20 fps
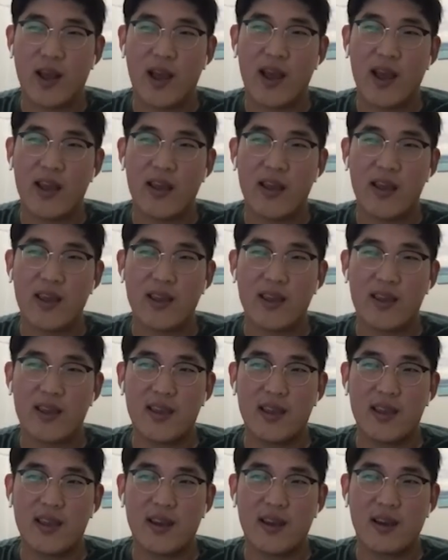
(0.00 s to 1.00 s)
Because when
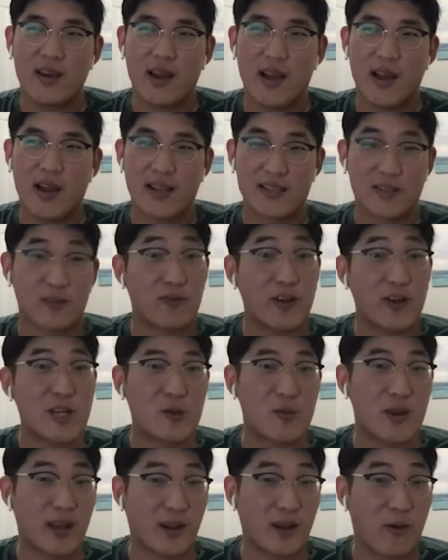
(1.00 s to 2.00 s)
I as a
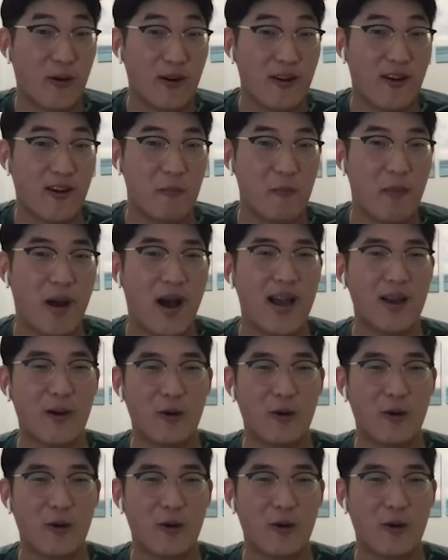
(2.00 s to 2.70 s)
freshman in Cornell,